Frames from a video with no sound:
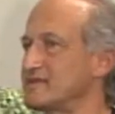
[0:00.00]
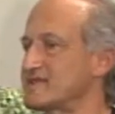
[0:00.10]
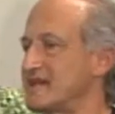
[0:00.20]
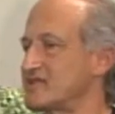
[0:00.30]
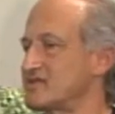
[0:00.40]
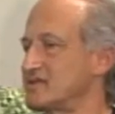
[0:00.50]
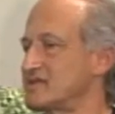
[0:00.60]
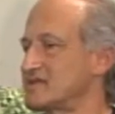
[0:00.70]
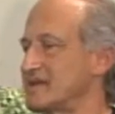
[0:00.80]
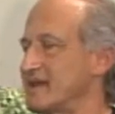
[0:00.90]
to Los
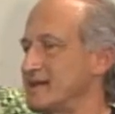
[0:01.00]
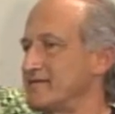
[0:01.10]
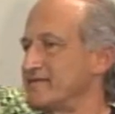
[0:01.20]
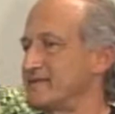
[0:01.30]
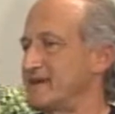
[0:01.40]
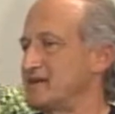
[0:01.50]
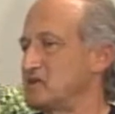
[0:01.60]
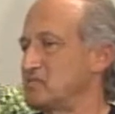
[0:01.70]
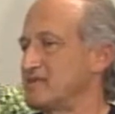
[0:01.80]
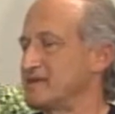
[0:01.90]
Angeles. I kind of,
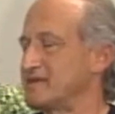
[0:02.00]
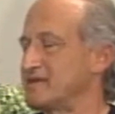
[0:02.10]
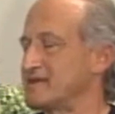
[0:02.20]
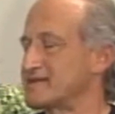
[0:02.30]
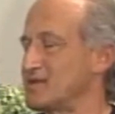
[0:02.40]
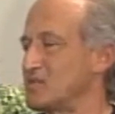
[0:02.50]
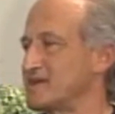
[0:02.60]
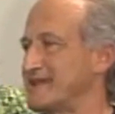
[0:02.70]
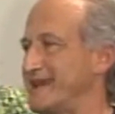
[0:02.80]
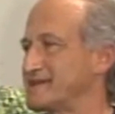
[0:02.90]
uh, in, in, some
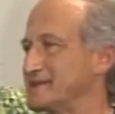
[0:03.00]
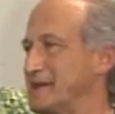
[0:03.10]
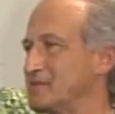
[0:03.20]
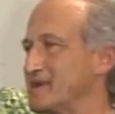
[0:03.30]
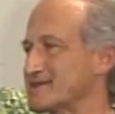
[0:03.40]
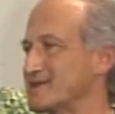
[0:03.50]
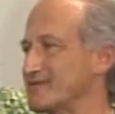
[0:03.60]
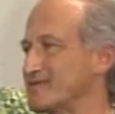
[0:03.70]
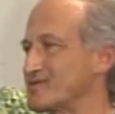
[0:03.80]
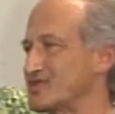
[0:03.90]
ways, exiled
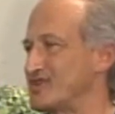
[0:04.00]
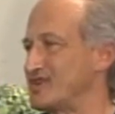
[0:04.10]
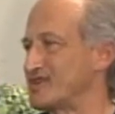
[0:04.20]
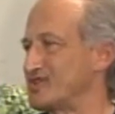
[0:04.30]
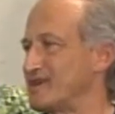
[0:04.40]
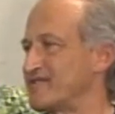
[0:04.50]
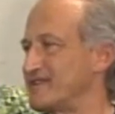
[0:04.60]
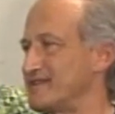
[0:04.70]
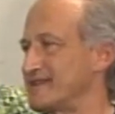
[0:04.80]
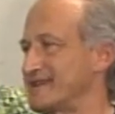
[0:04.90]
myself from Chicago. I
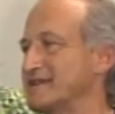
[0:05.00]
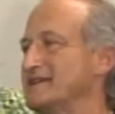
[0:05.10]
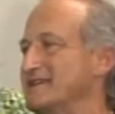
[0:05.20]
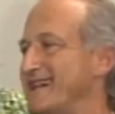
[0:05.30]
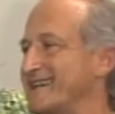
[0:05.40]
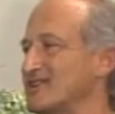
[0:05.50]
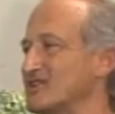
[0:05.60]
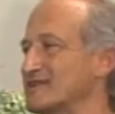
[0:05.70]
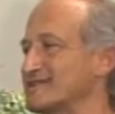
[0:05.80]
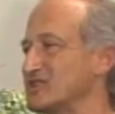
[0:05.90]
felt like I had
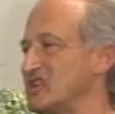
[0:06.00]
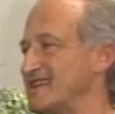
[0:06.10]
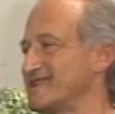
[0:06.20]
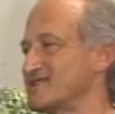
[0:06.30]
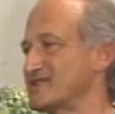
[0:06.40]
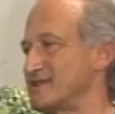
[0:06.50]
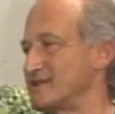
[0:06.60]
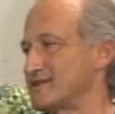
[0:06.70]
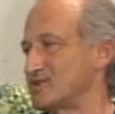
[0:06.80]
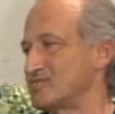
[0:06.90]
learned a lot in
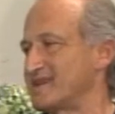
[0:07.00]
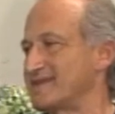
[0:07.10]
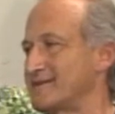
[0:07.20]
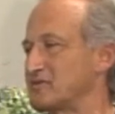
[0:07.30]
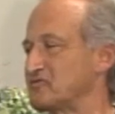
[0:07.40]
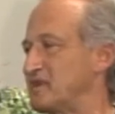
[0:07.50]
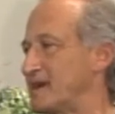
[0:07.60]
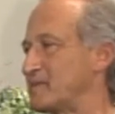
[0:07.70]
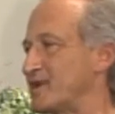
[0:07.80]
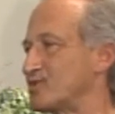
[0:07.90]
Chicago, but I needed to
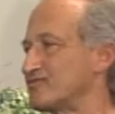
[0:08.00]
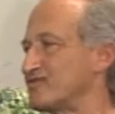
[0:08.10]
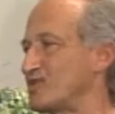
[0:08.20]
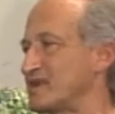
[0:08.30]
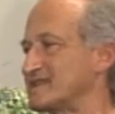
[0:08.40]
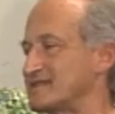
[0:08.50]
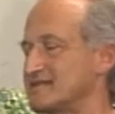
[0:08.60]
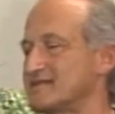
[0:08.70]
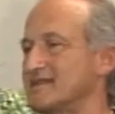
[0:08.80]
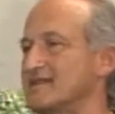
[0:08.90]
find my own voice.
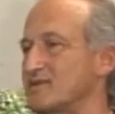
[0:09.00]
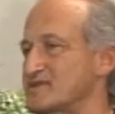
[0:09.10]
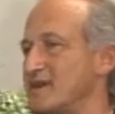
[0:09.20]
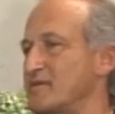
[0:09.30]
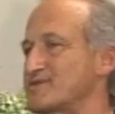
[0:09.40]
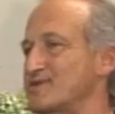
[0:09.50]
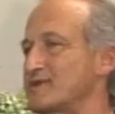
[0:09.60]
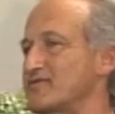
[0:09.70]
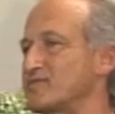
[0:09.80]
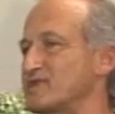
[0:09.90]
And there was an
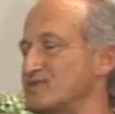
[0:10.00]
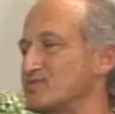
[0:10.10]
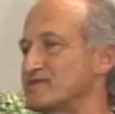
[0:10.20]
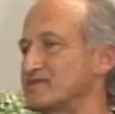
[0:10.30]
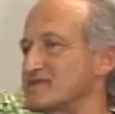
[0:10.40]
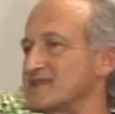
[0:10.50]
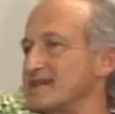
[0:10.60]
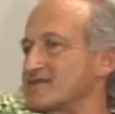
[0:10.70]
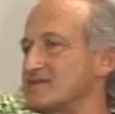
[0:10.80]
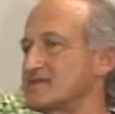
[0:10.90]
opportunity for me to move to Los
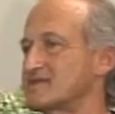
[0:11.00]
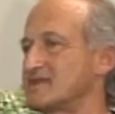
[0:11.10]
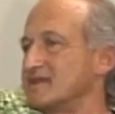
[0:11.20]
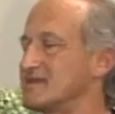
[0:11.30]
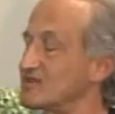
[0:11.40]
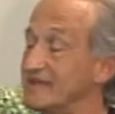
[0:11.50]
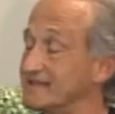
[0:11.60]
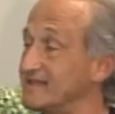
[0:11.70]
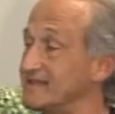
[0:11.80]
Angeles. So did I you did.